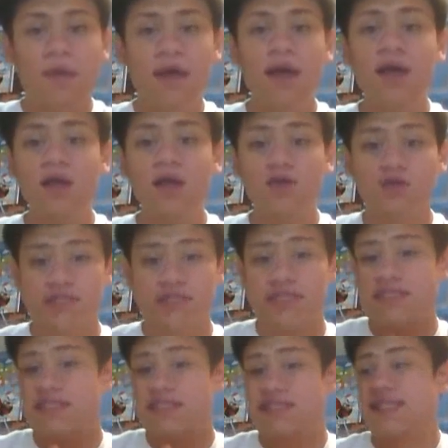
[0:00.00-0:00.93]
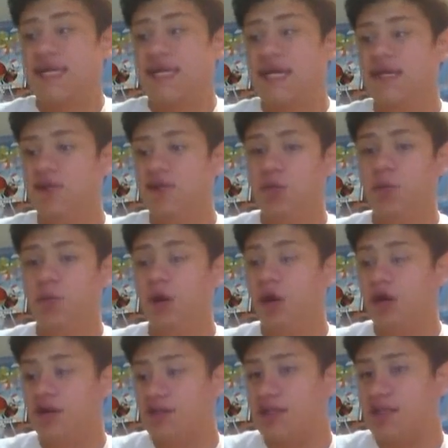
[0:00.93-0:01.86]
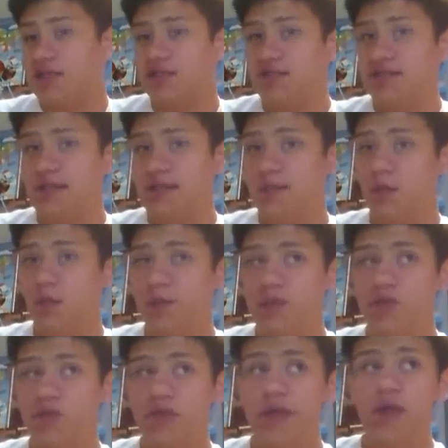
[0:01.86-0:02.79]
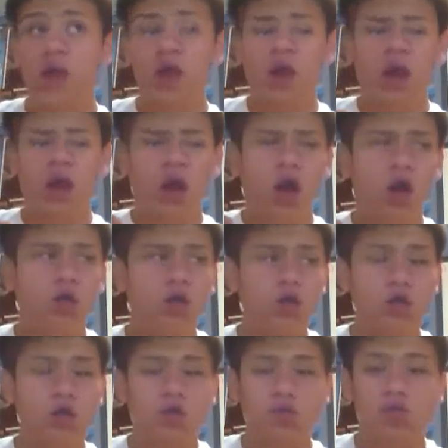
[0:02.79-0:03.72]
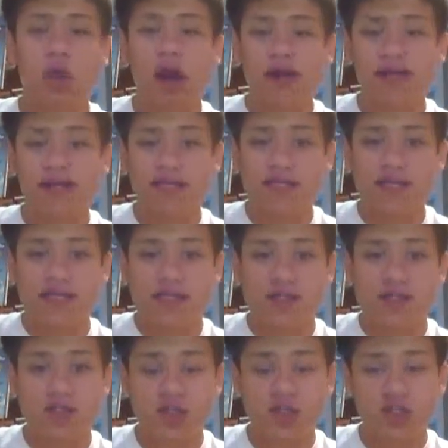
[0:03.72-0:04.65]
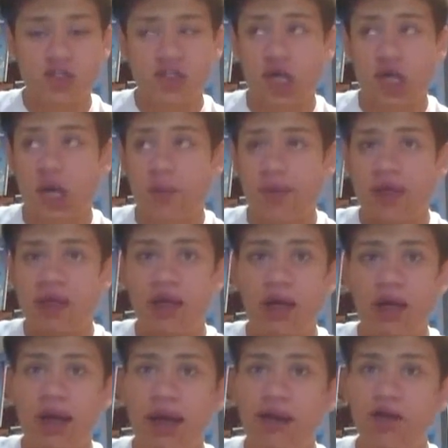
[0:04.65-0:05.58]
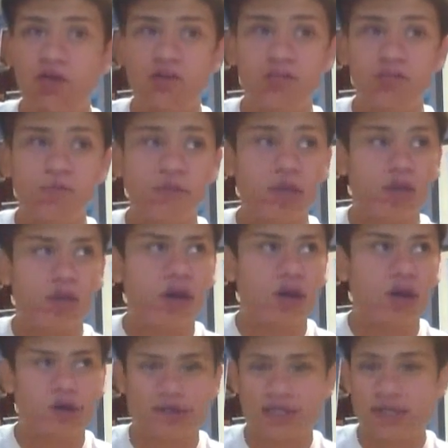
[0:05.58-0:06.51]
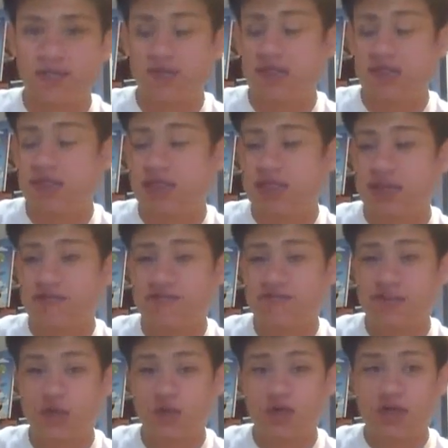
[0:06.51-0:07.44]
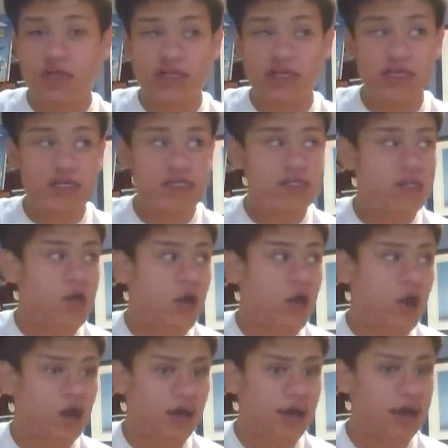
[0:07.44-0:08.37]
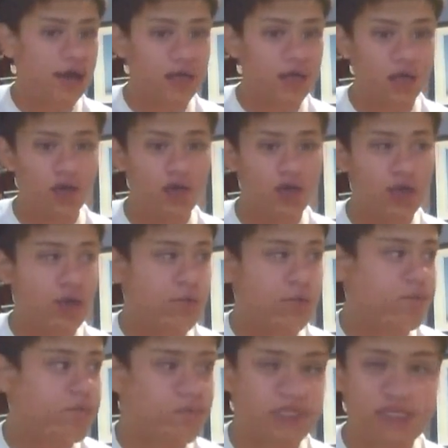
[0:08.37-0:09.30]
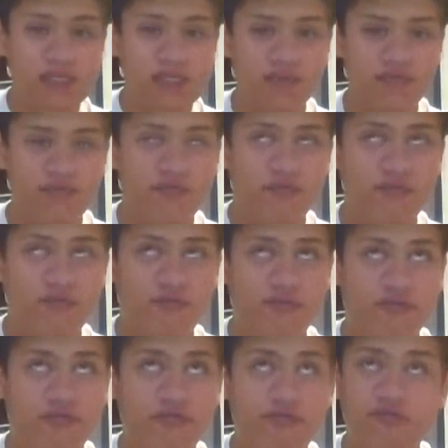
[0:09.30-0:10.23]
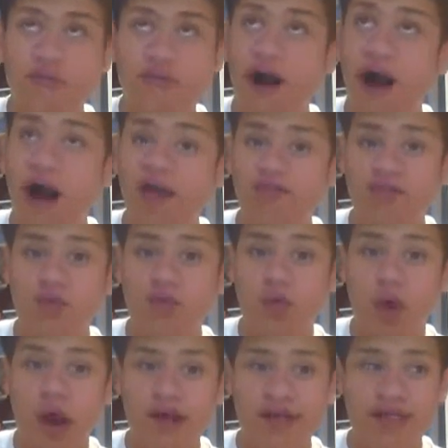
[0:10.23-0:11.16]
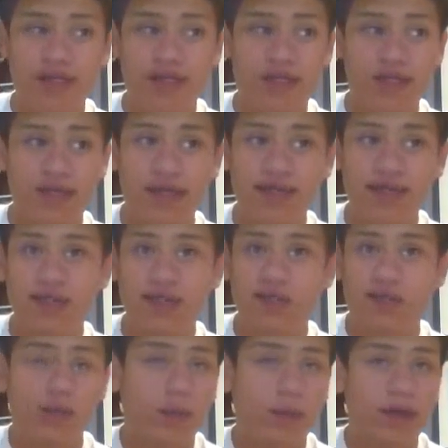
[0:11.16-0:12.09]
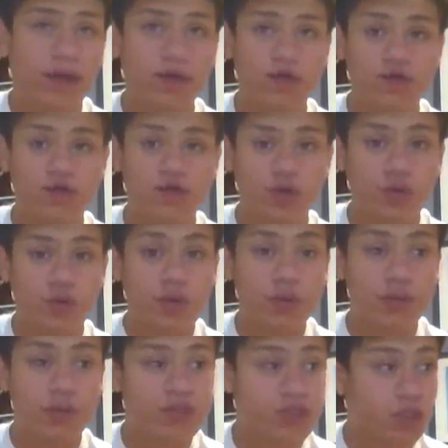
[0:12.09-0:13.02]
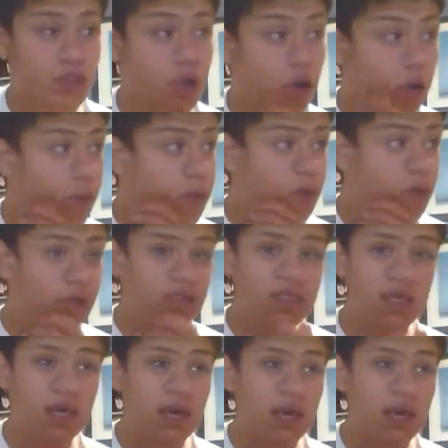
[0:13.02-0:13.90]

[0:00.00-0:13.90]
Hello, this is Daniel Mart, and today I'm going to be doing another Walking Dead discussion topic. I know it's been a long time since I've done one of these, and I know the season 5 of The Walking Dead ended about 3 months ago, but